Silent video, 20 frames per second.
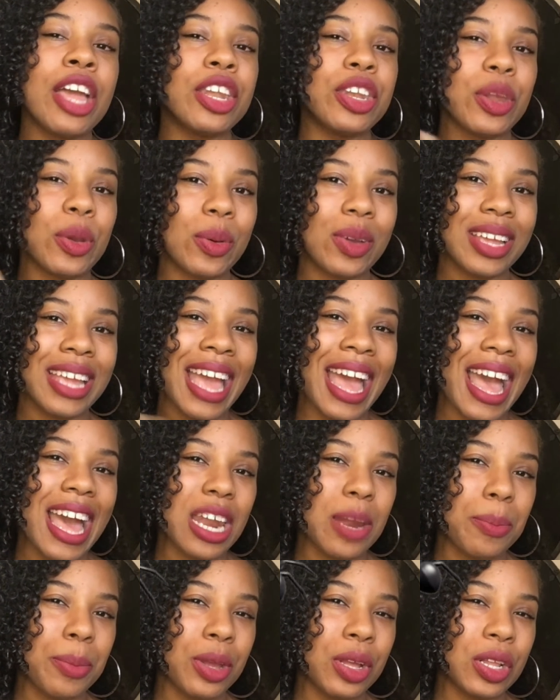no
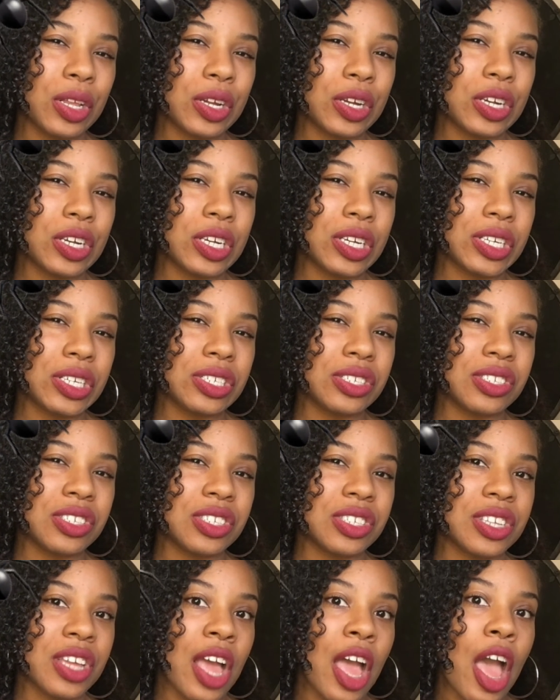
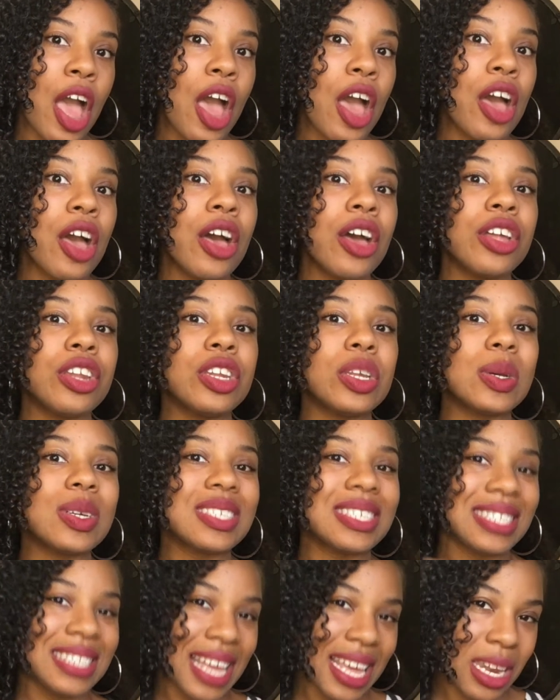caterpillars, no
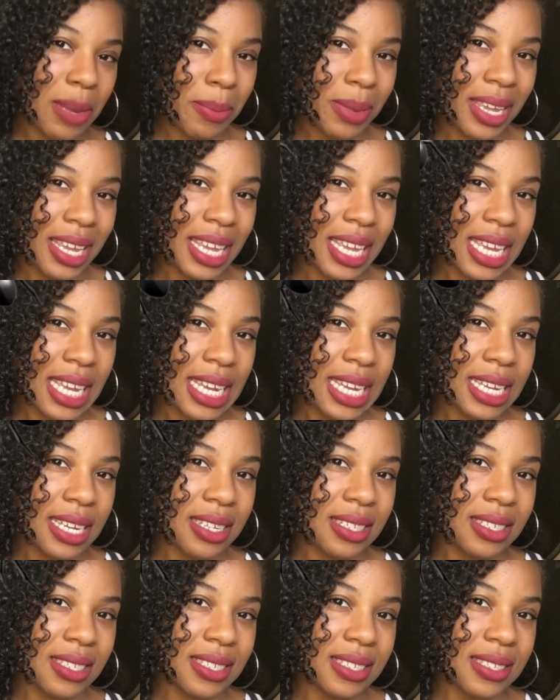
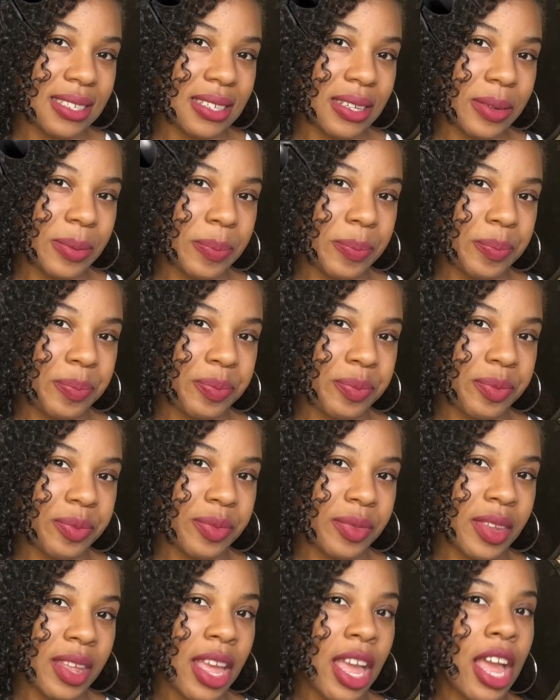centipedes,
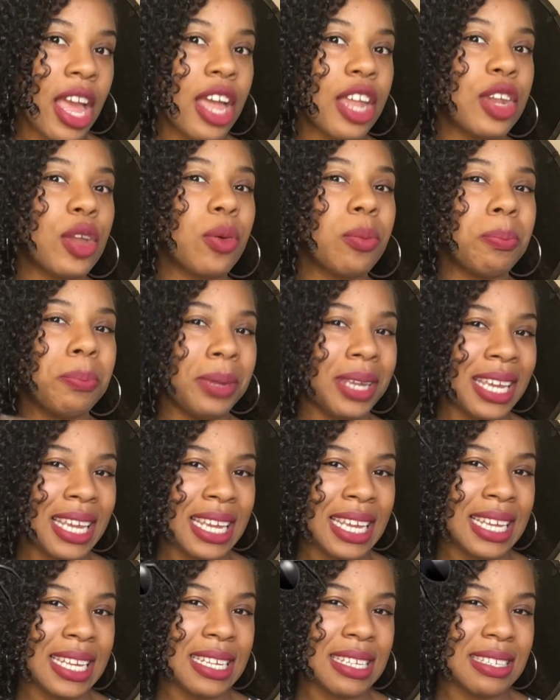no
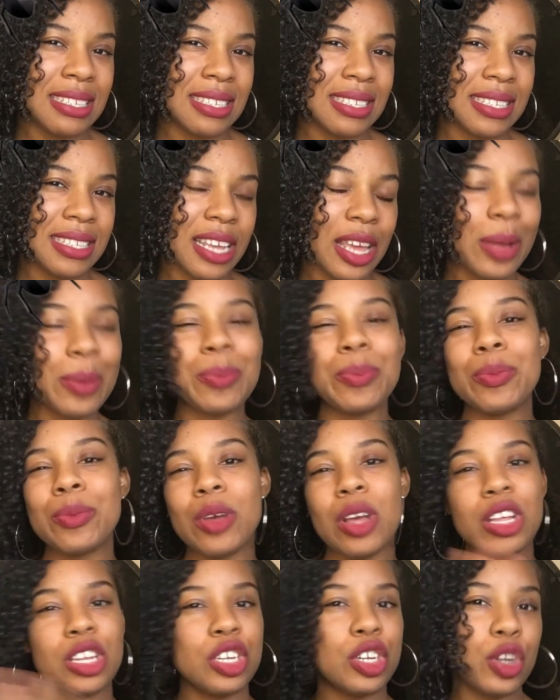bees,
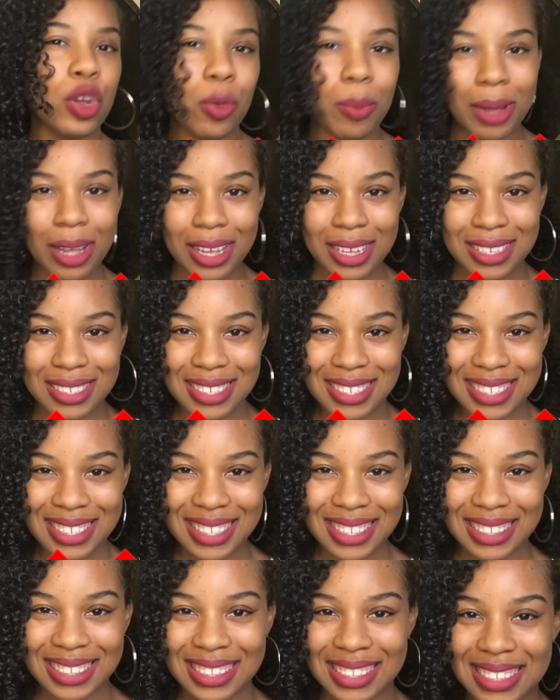no bugs.
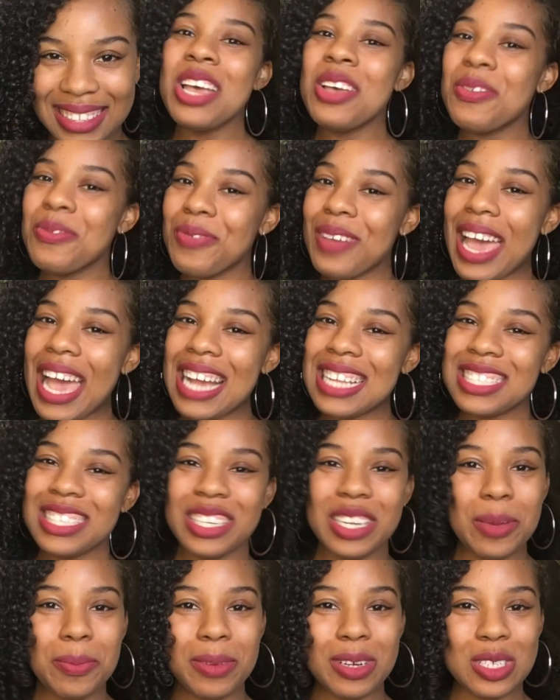Fact
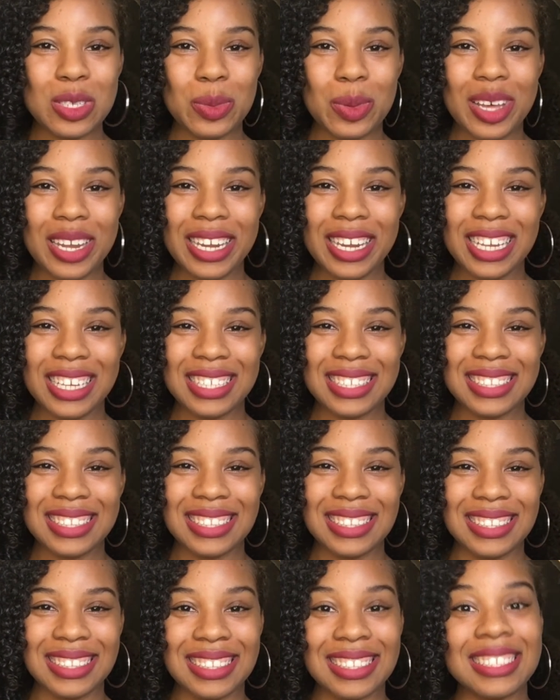number 20,
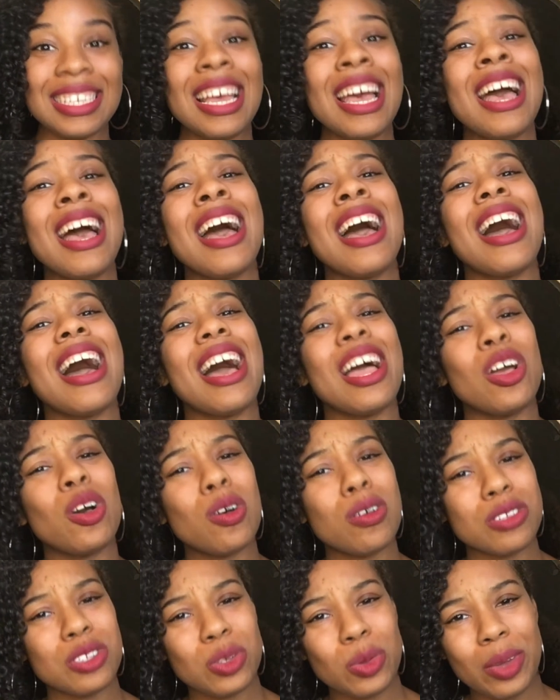I
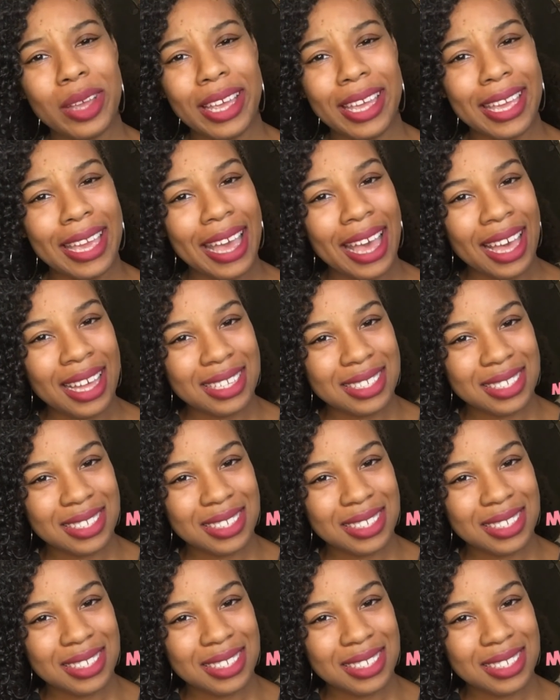also hate cats.